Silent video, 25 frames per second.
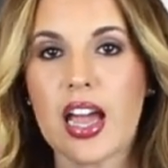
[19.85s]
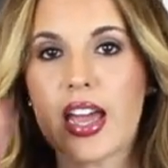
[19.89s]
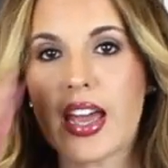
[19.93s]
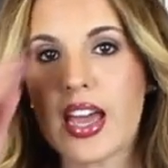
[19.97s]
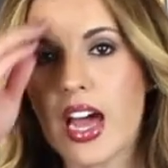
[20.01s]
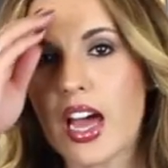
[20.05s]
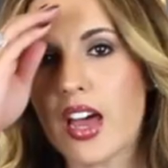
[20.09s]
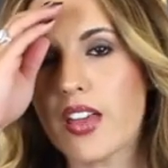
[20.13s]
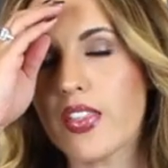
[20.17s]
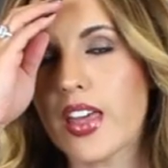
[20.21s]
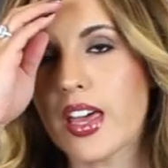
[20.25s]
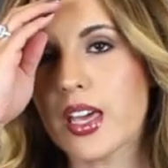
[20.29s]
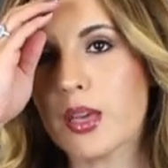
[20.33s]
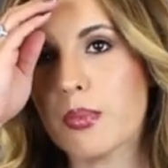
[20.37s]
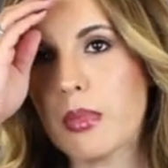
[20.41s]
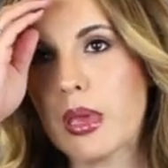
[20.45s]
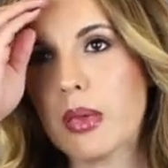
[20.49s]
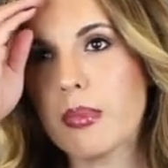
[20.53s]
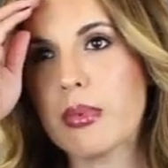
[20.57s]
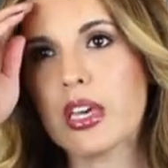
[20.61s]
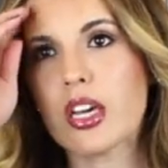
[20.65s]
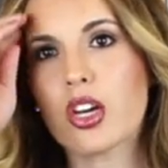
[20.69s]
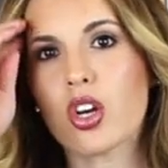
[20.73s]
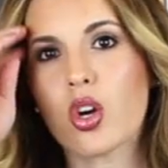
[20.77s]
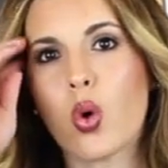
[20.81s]
I had like
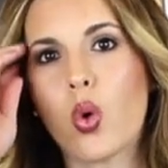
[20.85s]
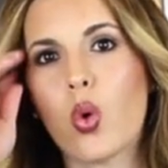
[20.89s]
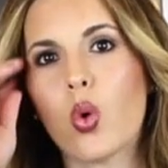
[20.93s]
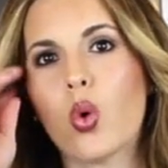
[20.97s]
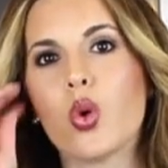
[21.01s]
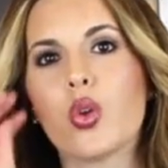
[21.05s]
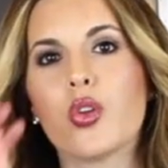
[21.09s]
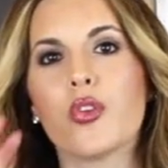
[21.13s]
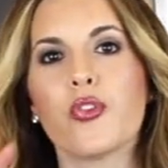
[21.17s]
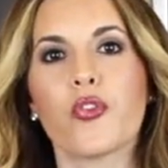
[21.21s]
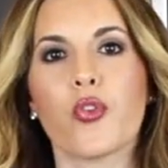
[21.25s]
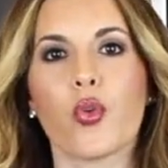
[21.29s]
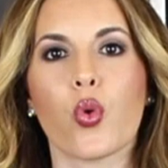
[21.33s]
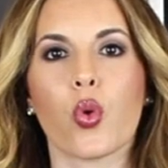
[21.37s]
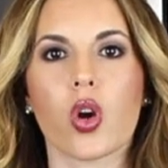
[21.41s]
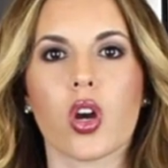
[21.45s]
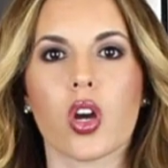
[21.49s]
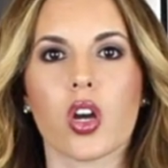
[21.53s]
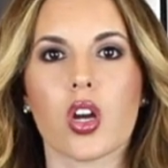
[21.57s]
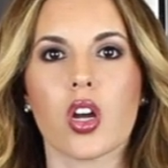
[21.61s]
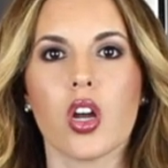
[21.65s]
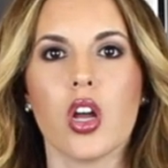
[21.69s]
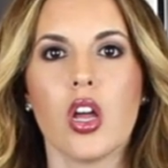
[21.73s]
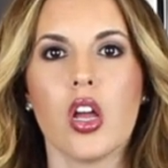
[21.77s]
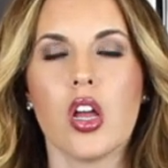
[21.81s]
maybe a cold
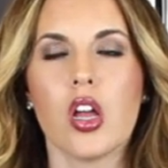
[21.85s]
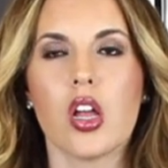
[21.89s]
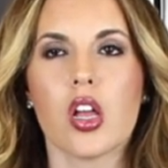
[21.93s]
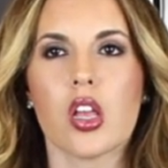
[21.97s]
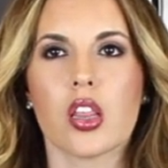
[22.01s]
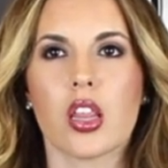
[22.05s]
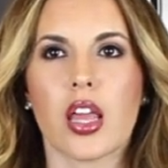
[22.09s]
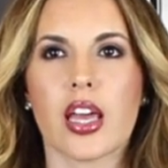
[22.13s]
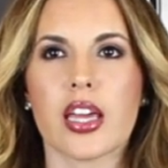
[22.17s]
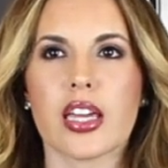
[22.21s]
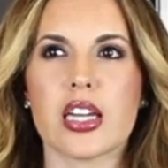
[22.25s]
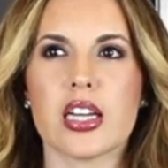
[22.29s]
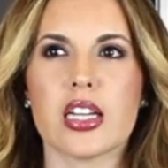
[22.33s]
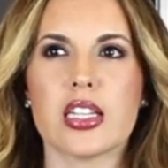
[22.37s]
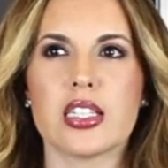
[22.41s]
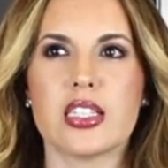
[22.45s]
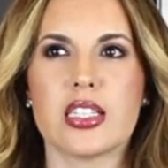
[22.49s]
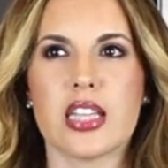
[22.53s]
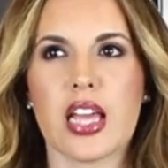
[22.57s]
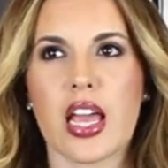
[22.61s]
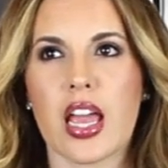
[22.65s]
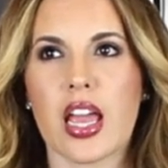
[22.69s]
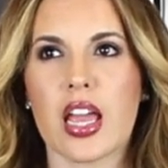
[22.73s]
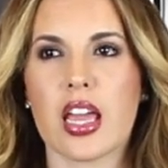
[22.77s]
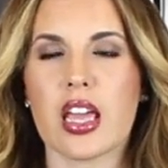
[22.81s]
for like a
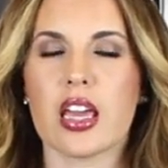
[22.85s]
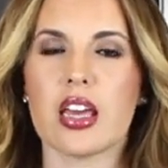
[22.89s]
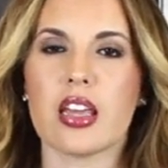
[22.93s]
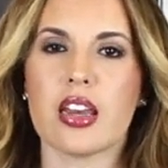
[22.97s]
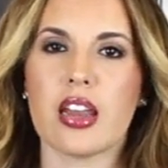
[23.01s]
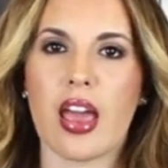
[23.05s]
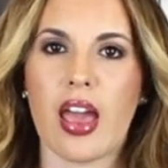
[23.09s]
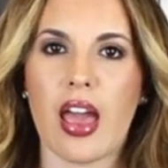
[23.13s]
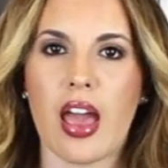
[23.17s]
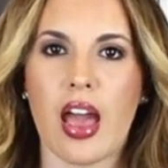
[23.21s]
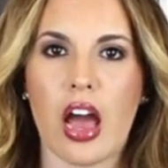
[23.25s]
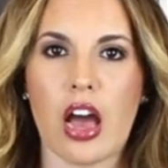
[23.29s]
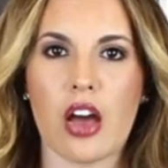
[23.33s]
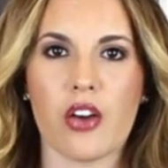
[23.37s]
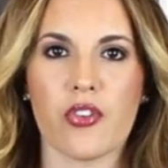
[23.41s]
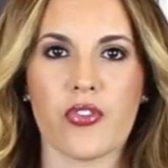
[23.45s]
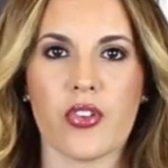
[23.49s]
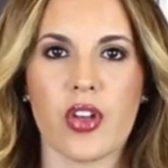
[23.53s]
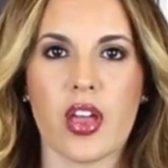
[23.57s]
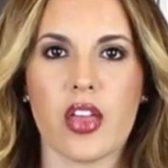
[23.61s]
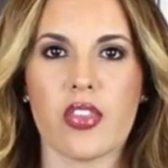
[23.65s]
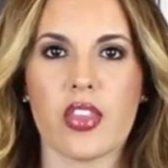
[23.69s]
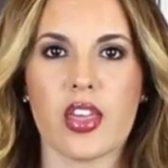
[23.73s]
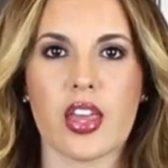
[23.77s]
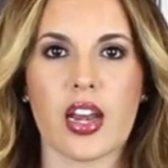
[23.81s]
day and a
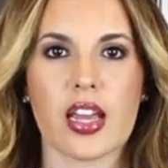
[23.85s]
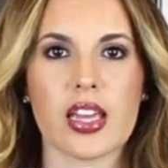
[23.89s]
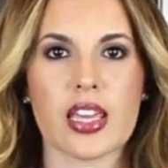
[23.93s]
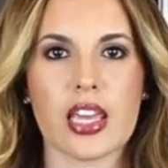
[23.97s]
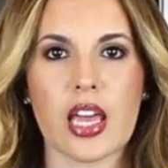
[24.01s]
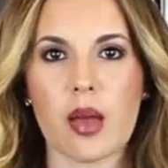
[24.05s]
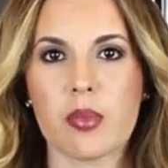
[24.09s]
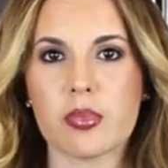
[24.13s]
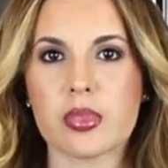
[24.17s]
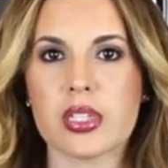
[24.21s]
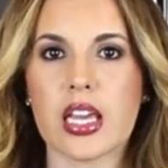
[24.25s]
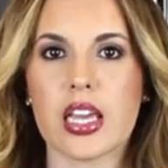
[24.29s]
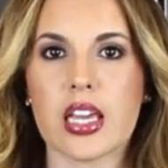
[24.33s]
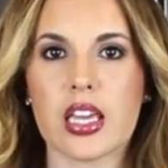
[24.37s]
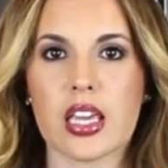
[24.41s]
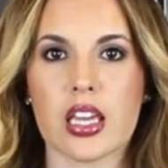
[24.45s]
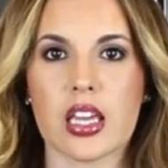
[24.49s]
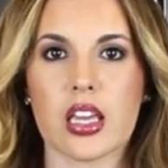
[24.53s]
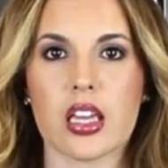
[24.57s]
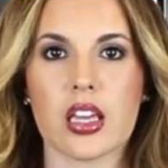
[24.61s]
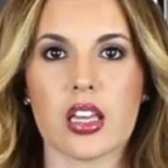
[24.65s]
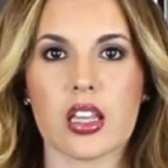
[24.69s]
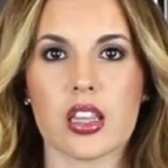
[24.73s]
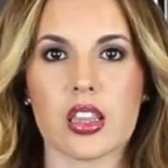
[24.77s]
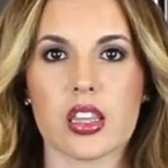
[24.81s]
half and then I kept
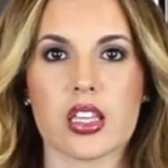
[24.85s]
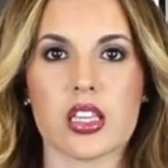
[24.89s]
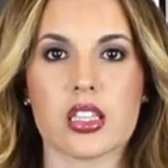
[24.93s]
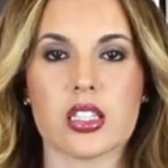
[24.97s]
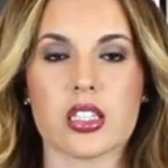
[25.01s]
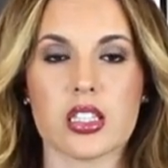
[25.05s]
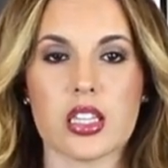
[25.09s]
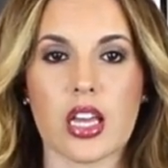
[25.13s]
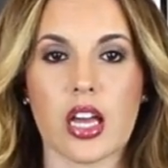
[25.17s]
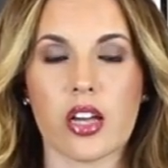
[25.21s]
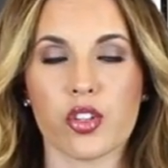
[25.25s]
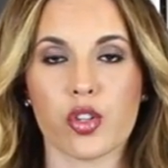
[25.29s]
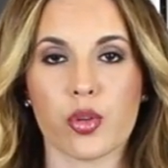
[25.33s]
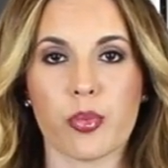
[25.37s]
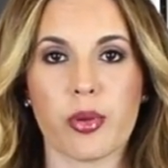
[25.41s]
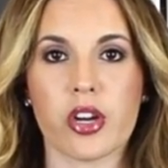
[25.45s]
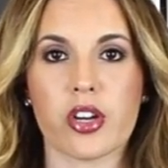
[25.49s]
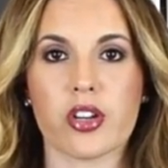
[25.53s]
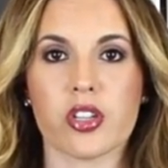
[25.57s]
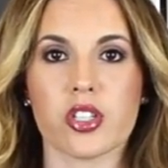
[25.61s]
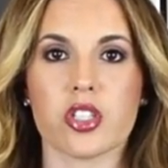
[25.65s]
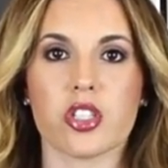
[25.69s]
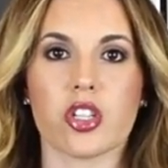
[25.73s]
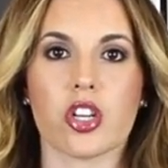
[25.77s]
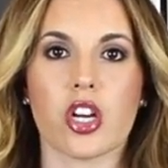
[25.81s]
taking this
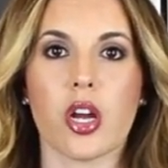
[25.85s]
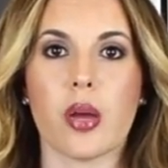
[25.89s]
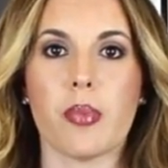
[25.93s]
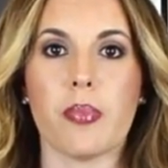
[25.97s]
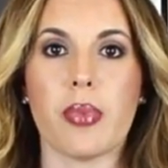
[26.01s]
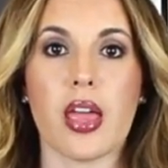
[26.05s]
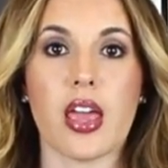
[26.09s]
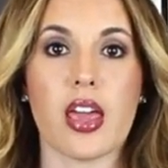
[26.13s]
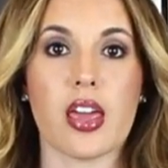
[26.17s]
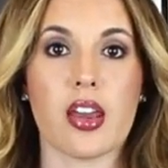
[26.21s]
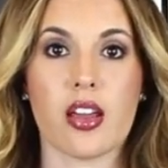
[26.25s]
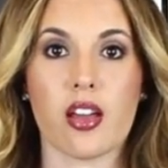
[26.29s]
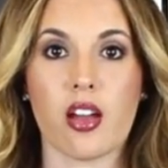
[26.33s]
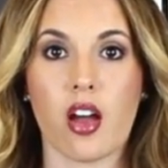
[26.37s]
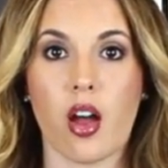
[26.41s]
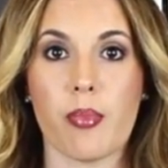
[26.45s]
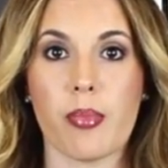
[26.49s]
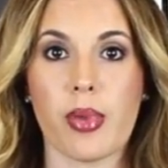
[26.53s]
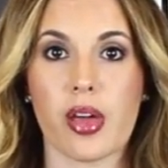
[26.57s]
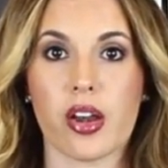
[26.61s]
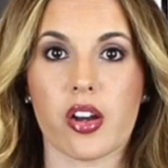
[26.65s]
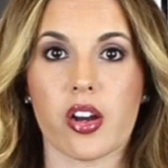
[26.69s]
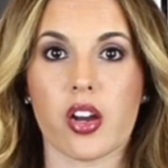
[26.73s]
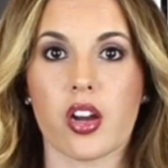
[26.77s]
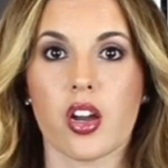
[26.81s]
elderberry syrup and I
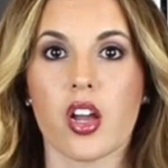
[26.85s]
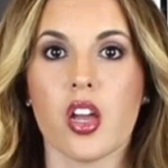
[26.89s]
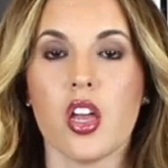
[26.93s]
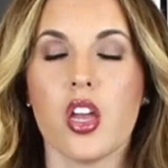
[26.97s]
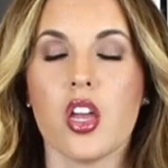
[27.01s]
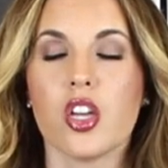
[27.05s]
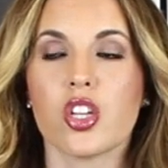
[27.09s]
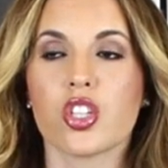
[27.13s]
got better.